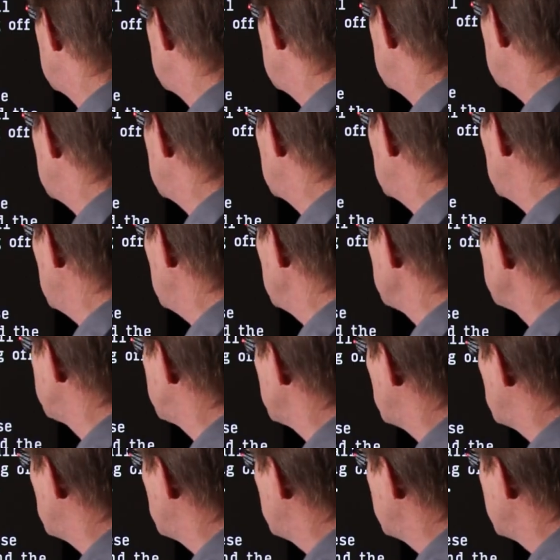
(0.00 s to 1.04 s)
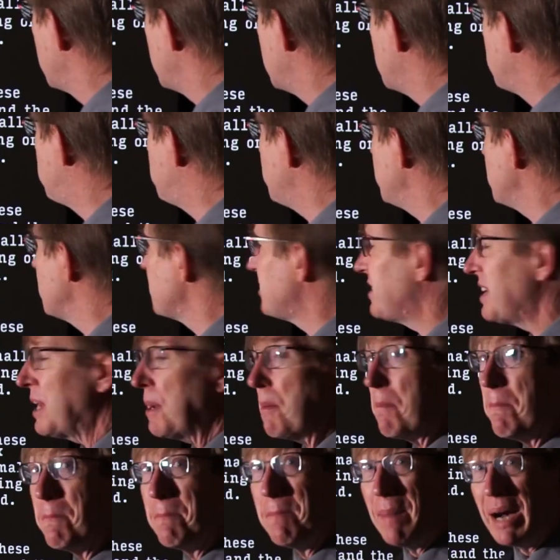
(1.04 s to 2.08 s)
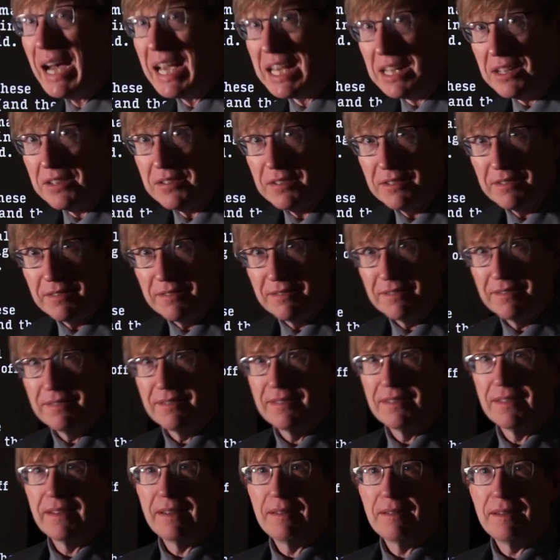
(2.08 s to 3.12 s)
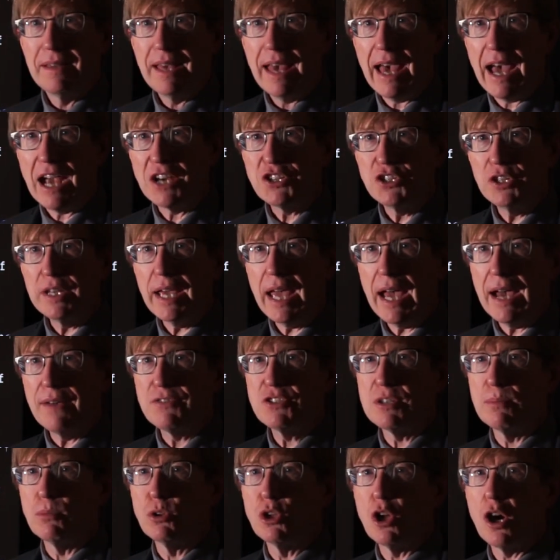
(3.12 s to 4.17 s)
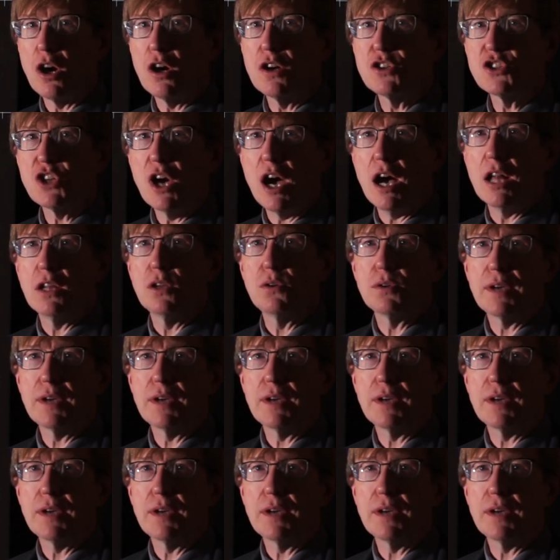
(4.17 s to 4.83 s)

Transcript: It also appears that it might actually have some large hollow